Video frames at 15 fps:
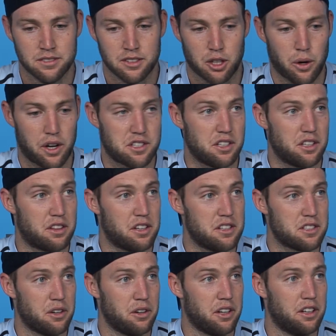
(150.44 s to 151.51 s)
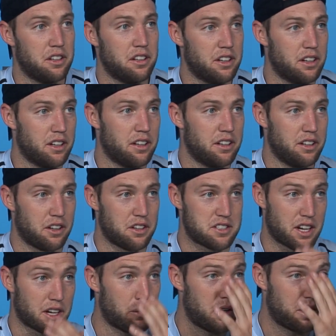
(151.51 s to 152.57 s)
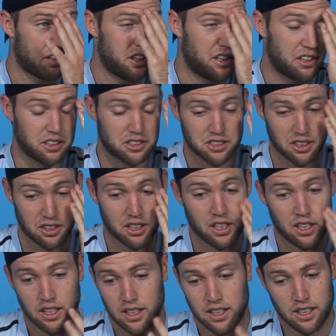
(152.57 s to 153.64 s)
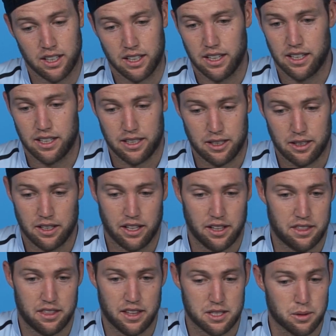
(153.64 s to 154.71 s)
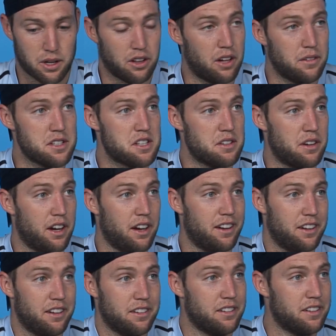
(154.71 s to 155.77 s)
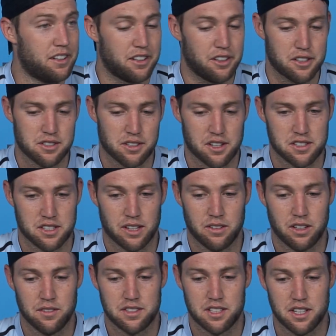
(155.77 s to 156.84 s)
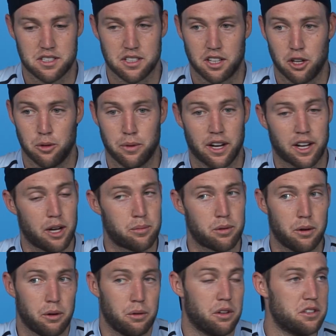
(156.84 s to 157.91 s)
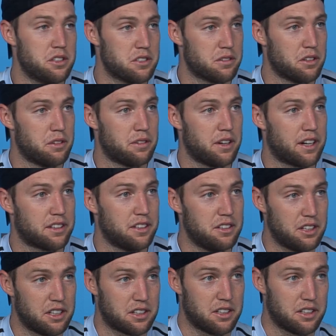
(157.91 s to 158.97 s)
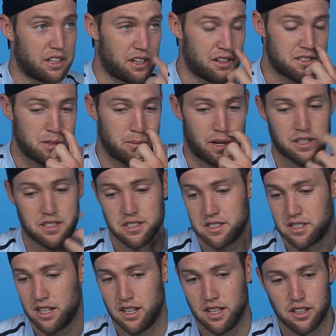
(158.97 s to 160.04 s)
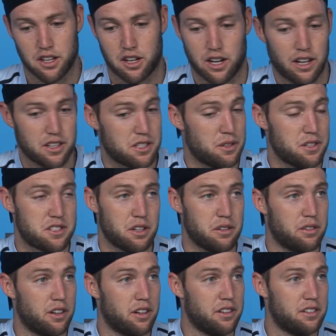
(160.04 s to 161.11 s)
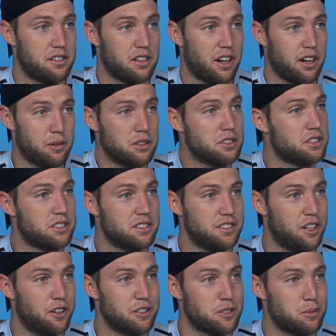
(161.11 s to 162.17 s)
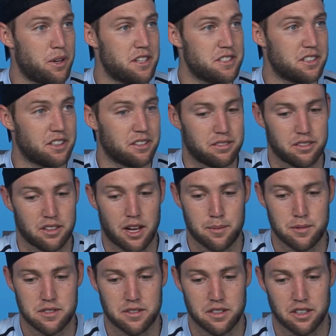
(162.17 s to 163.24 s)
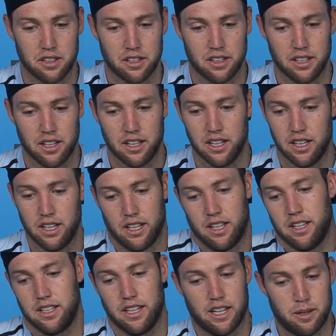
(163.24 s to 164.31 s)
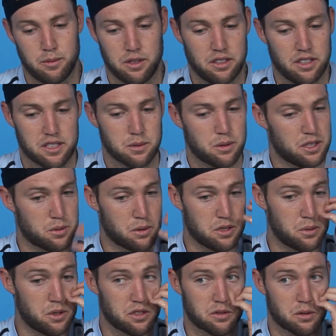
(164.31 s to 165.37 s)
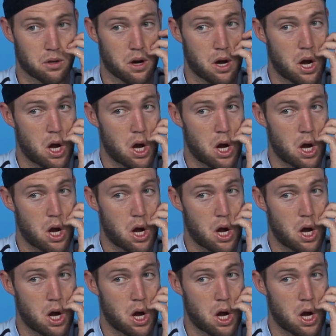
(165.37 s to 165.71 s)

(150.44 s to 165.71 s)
questioning things going into, the second week of the year. So that's why I love this event. And, as long as I have an invitation to come back, I probably will, just for the fact that you get the guaranteed matches. The crowd's always so fun. Tonight was, it was amazing atmosphere. And, that's what this week is for.